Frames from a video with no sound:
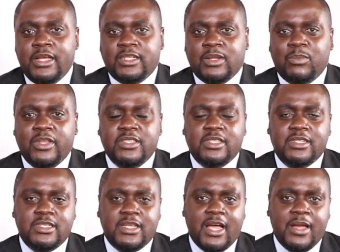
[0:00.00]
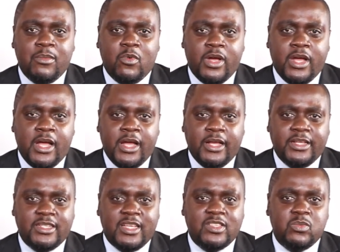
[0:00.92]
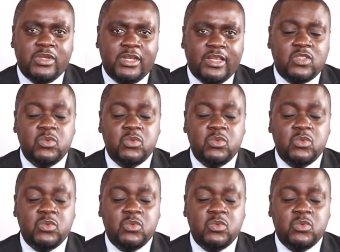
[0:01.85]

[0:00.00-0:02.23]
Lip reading: at a place and time where it has been